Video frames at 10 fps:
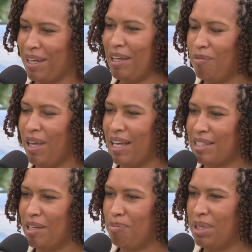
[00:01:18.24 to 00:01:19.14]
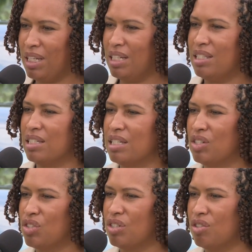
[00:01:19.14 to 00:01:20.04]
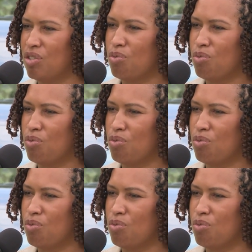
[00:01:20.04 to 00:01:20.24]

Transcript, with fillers: that has MPD's attention as